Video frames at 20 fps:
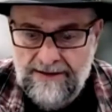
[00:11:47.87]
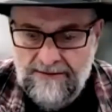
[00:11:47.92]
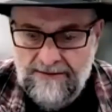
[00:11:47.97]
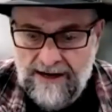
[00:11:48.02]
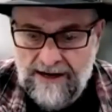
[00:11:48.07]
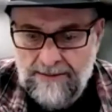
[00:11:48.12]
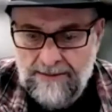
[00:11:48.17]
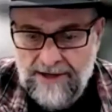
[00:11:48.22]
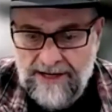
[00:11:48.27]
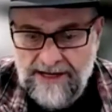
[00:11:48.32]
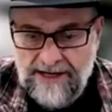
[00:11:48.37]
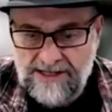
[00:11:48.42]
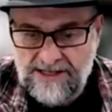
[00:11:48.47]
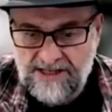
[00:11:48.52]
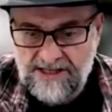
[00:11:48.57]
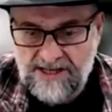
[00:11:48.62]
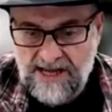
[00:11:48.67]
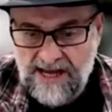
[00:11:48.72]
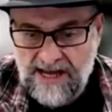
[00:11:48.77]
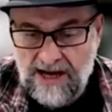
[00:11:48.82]

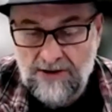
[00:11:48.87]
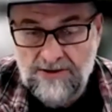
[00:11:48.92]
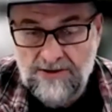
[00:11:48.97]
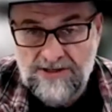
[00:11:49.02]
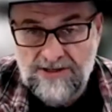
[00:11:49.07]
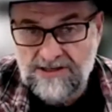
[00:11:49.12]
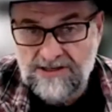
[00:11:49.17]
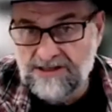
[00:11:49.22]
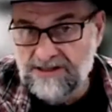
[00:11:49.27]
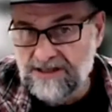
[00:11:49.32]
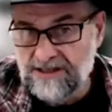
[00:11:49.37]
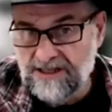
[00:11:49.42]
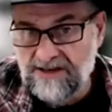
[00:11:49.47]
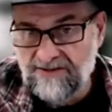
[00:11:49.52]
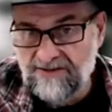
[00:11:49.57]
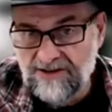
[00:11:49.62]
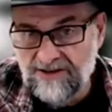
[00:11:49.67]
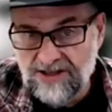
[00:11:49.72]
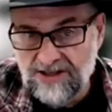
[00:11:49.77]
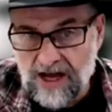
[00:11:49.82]
recommendation now is just
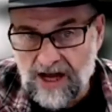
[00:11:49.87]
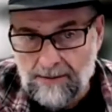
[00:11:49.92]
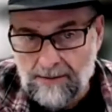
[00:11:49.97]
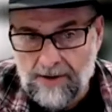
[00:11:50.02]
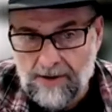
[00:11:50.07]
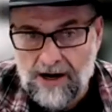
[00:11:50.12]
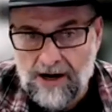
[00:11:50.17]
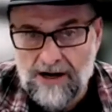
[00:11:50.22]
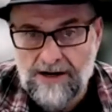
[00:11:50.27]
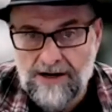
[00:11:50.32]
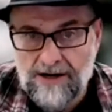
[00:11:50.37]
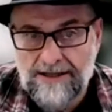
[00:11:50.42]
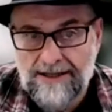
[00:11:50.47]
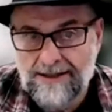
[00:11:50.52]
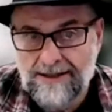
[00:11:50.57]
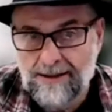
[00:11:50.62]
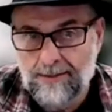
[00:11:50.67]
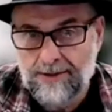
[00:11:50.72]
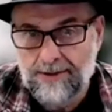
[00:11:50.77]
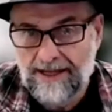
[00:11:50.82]
leave the top part and
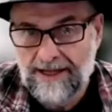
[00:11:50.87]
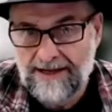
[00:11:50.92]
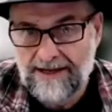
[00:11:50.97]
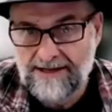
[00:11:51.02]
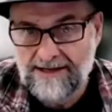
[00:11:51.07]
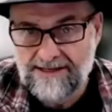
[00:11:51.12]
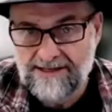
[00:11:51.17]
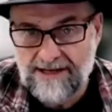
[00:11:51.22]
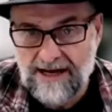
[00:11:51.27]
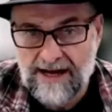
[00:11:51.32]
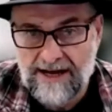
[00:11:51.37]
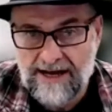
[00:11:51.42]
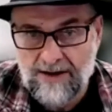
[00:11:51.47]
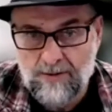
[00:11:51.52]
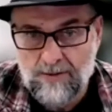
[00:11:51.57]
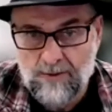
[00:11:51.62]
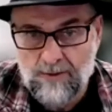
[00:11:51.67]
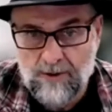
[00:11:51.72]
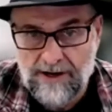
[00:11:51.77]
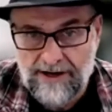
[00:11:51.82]
let the plant decide
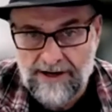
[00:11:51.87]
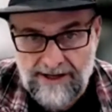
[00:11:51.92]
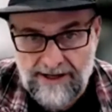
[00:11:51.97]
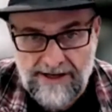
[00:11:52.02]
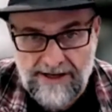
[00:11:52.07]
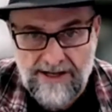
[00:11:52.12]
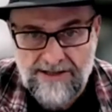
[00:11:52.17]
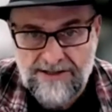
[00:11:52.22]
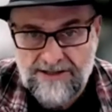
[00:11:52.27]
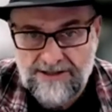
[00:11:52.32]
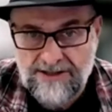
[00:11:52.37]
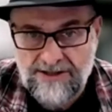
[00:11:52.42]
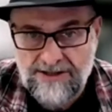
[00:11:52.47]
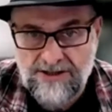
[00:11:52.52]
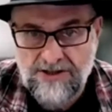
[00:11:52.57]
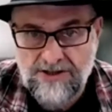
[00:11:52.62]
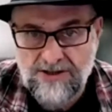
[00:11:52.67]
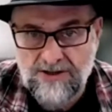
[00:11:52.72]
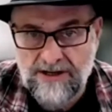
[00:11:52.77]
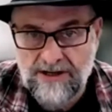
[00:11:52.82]
on what it needs to
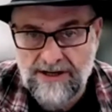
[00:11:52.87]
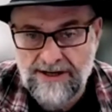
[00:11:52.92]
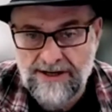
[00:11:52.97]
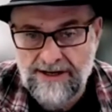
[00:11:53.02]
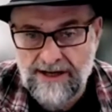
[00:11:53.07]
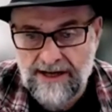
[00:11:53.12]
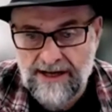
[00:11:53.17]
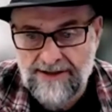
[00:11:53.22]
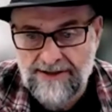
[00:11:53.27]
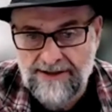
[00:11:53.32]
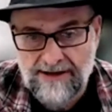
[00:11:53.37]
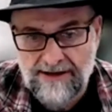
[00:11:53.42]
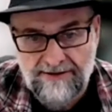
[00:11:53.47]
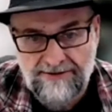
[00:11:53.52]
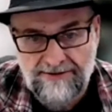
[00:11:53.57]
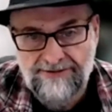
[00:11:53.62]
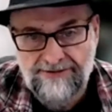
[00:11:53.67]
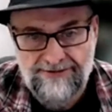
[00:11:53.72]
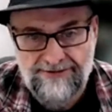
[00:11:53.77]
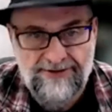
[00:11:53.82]
do, and they'll
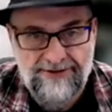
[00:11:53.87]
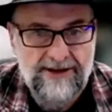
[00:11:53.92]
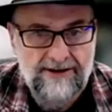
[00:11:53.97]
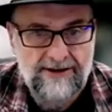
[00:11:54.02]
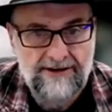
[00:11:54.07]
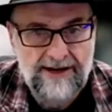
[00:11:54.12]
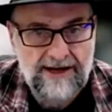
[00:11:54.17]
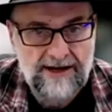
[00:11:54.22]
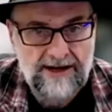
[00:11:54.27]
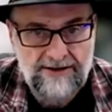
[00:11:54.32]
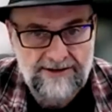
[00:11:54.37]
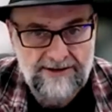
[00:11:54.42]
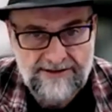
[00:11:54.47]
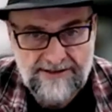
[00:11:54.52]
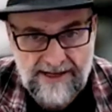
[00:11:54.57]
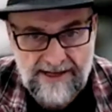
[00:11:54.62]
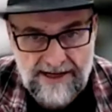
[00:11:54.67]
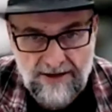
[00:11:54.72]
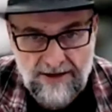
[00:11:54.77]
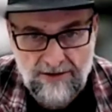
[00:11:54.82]
figure it out as
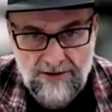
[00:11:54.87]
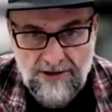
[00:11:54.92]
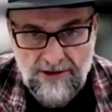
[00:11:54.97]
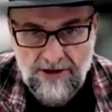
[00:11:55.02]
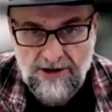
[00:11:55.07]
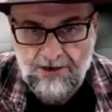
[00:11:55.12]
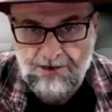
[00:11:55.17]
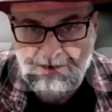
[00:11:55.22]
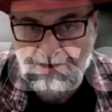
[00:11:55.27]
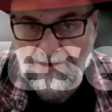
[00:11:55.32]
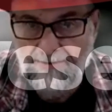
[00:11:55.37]
they go along.